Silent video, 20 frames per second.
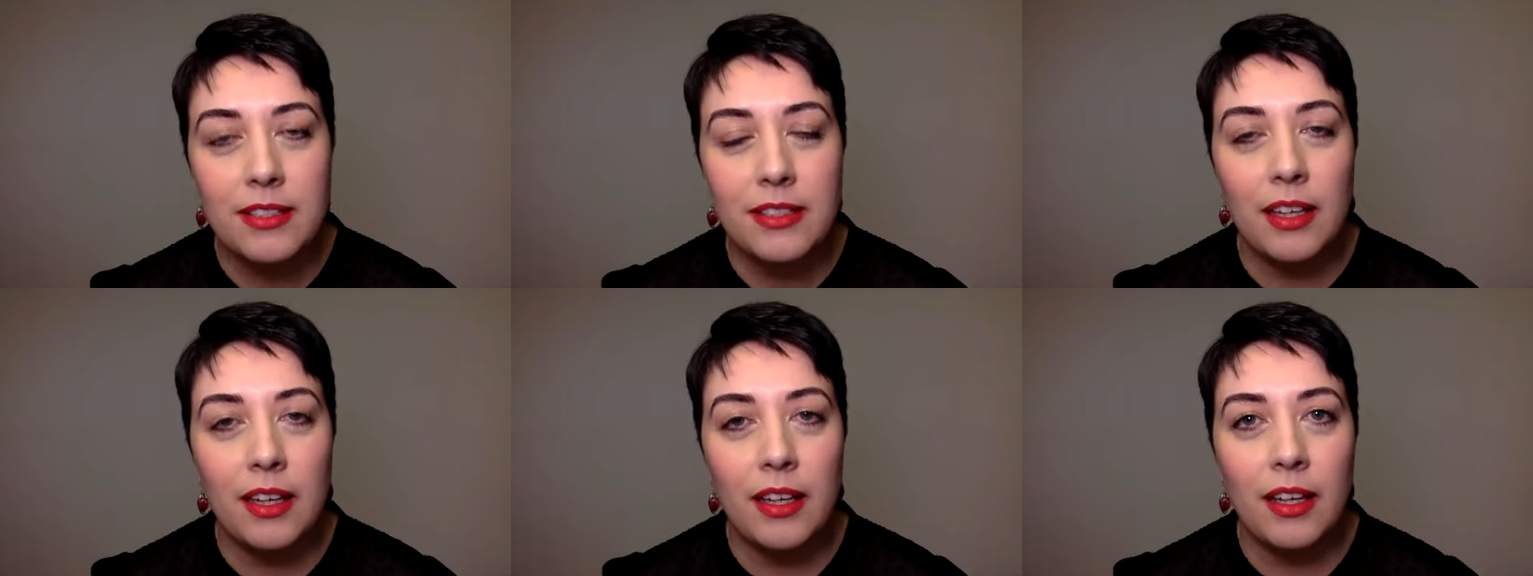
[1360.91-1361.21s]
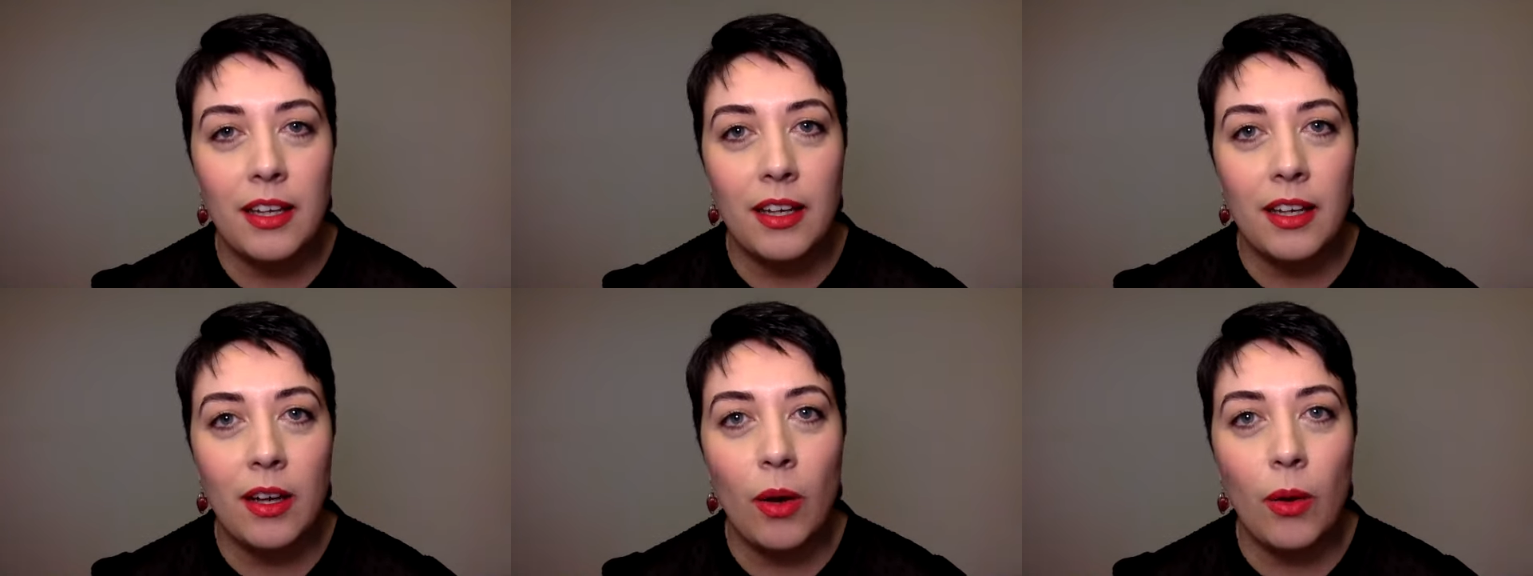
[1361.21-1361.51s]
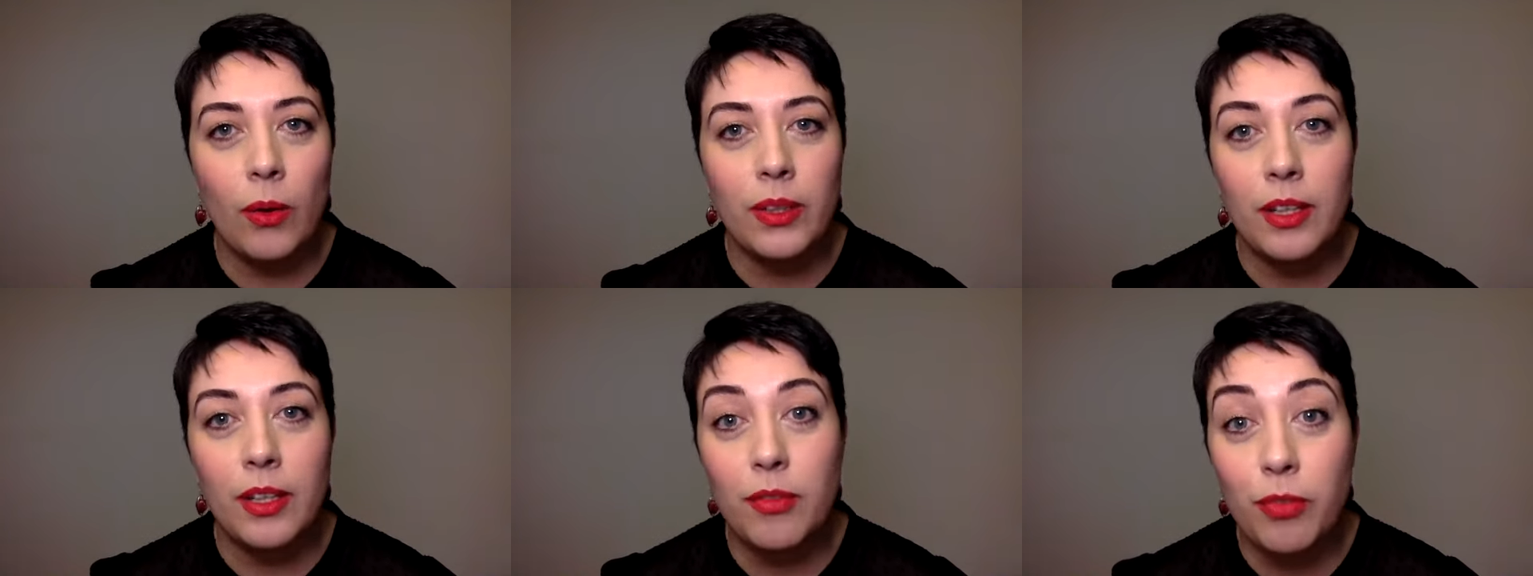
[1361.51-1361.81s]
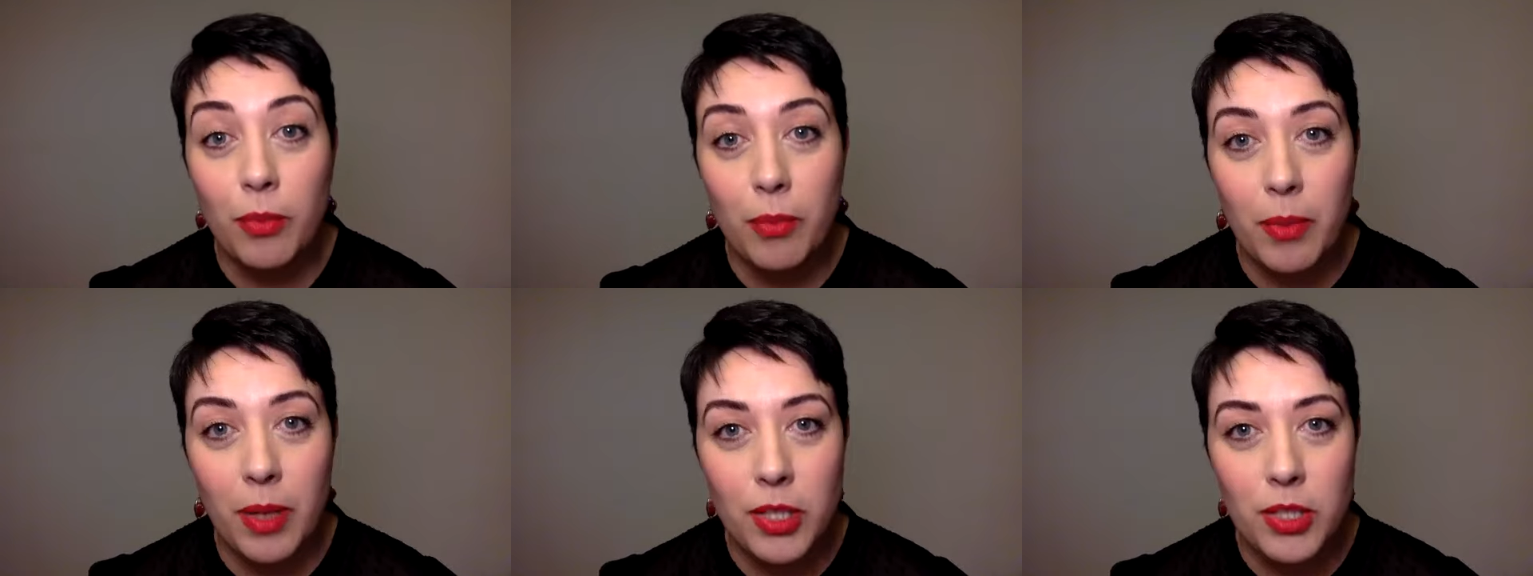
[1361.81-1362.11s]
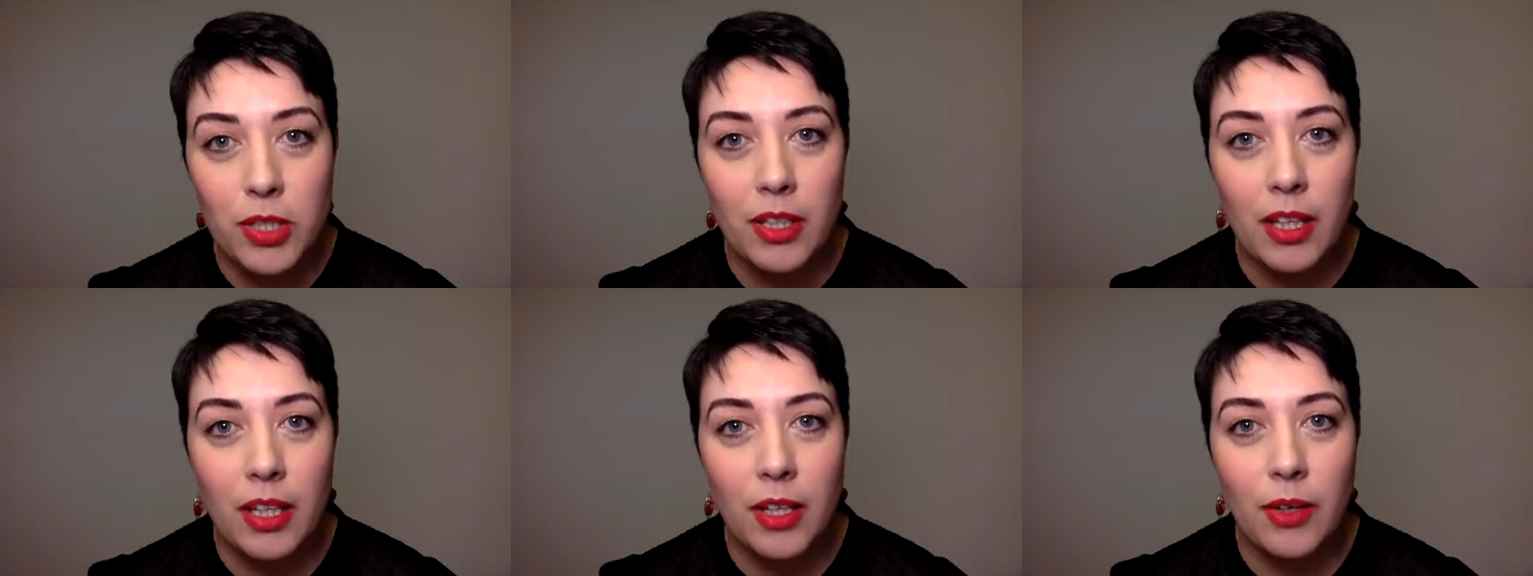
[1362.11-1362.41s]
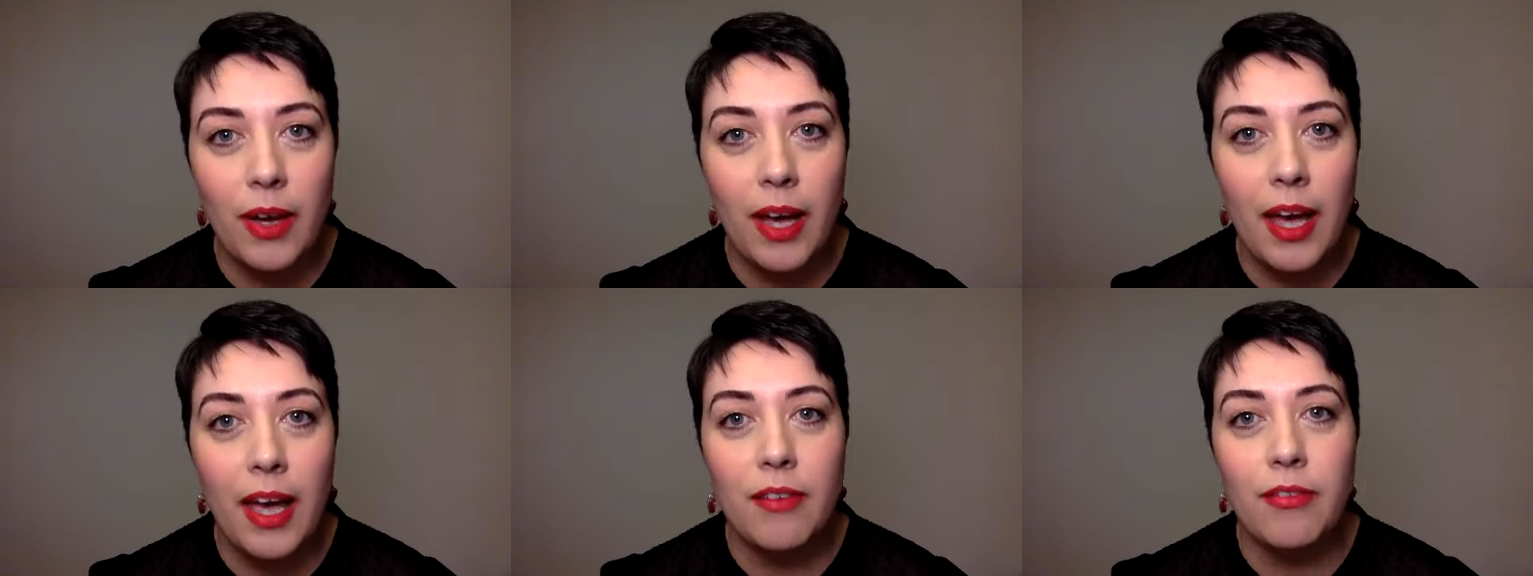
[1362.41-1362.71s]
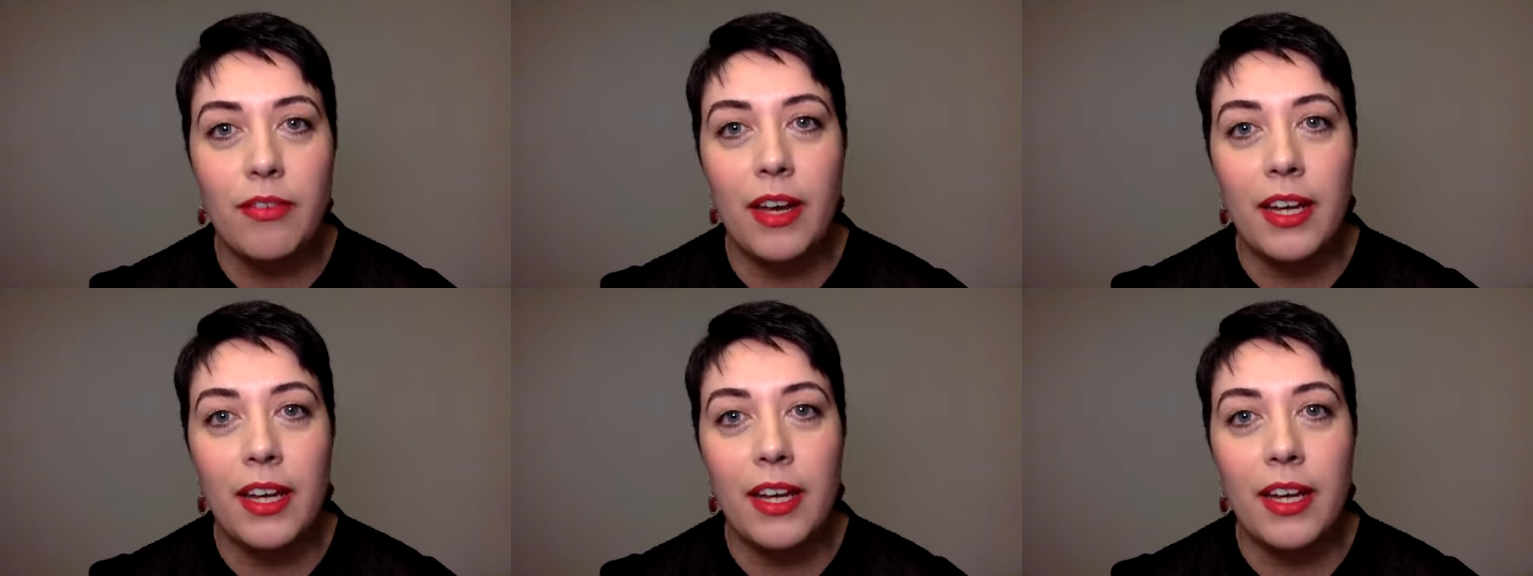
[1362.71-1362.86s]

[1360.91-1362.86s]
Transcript: all the information that you have.